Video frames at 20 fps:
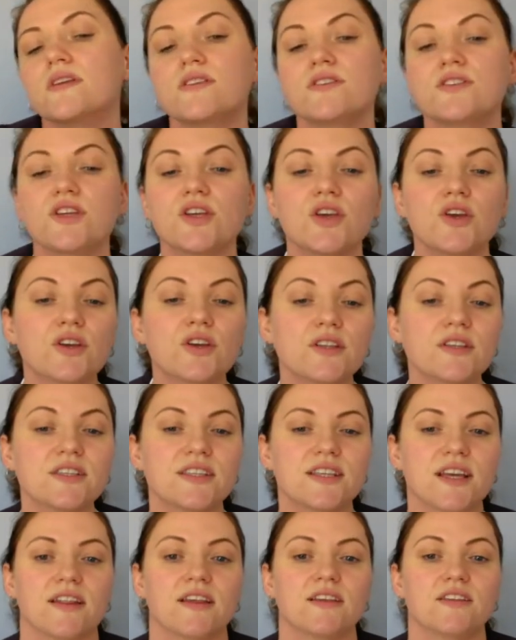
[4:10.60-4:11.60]
So you can
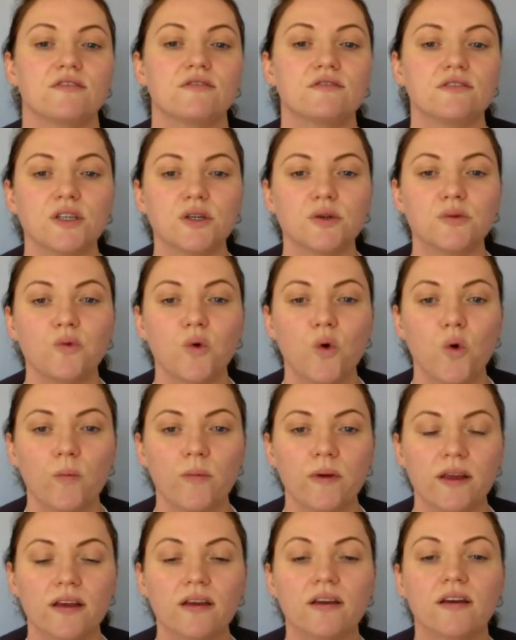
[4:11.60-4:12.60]
see there's a real
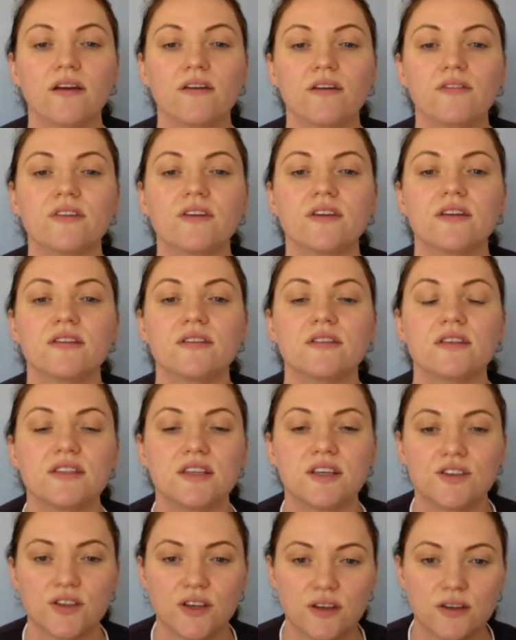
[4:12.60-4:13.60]
warming of the
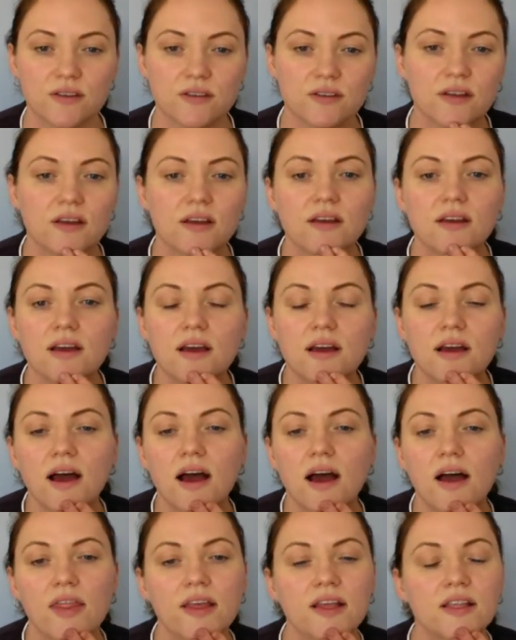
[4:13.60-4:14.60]
tissues.
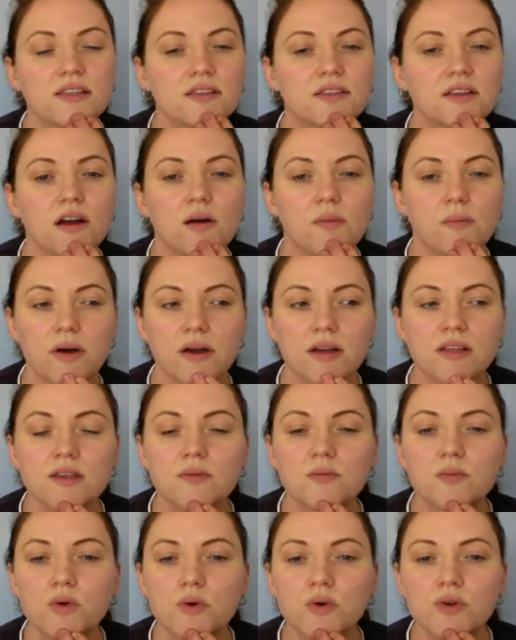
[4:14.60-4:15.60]
And then start by
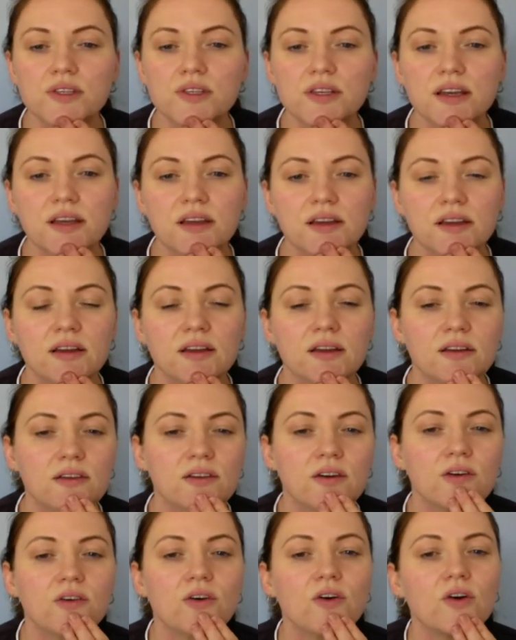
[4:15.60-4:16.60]
supporting
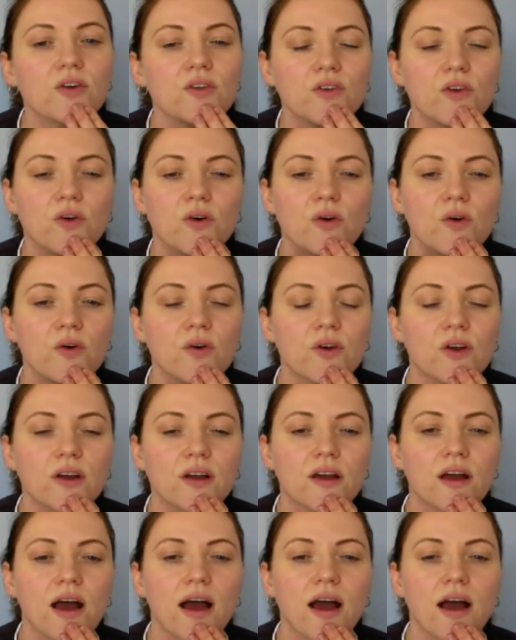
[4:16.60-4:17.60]
on your
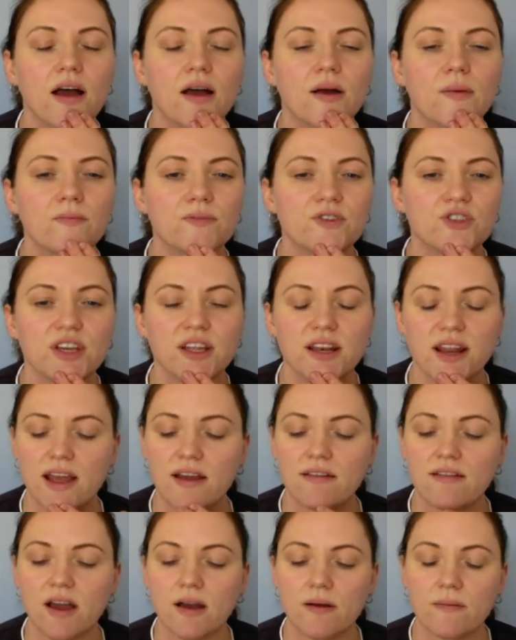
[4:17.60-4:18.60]
chin
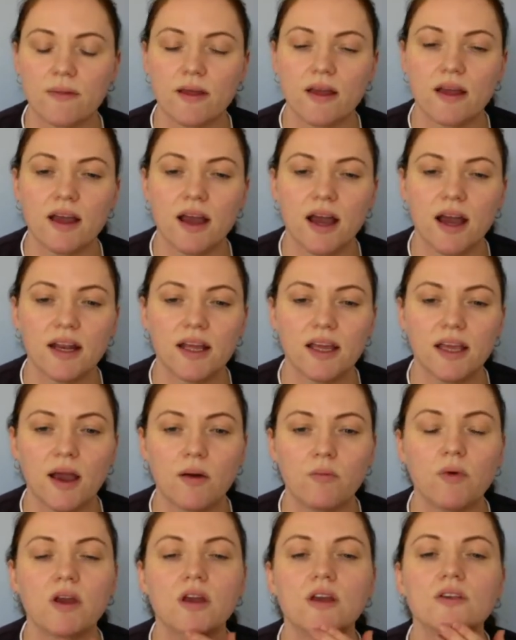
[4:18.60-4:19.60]
area. And
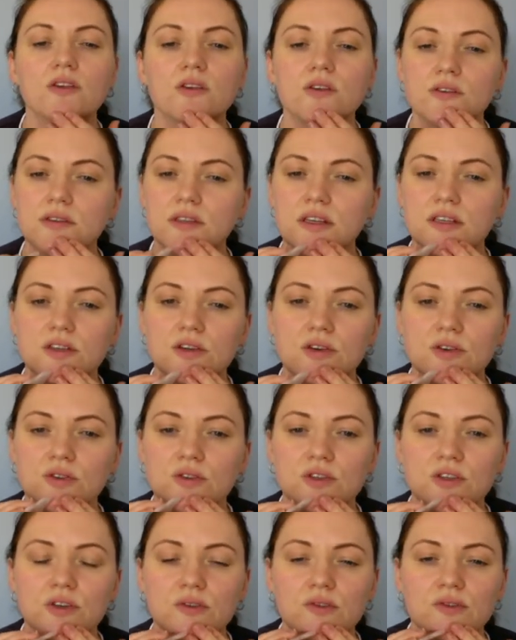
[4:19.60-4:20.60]
again, we can use this
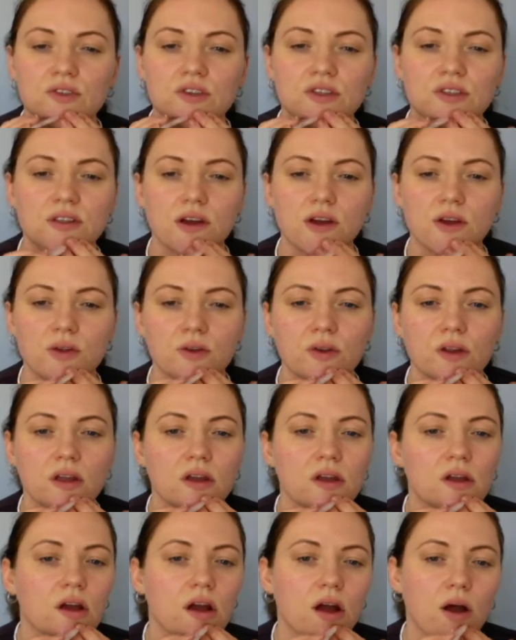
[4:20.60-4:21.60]
contour of the stone.
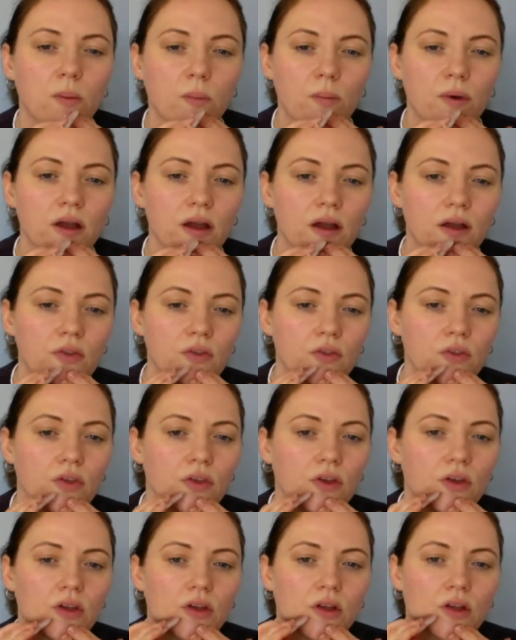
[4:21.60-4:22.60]
And we're going
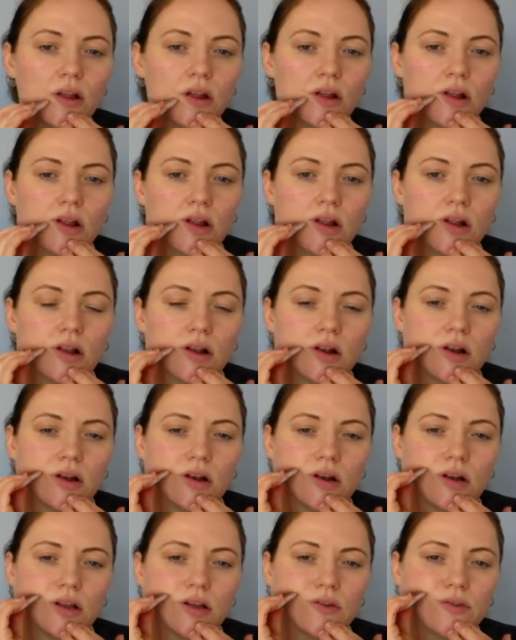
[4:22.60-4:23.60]
to
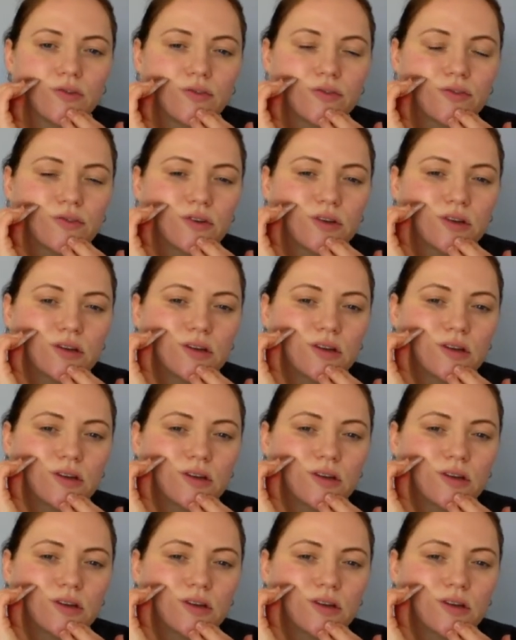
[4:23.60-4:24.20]
lift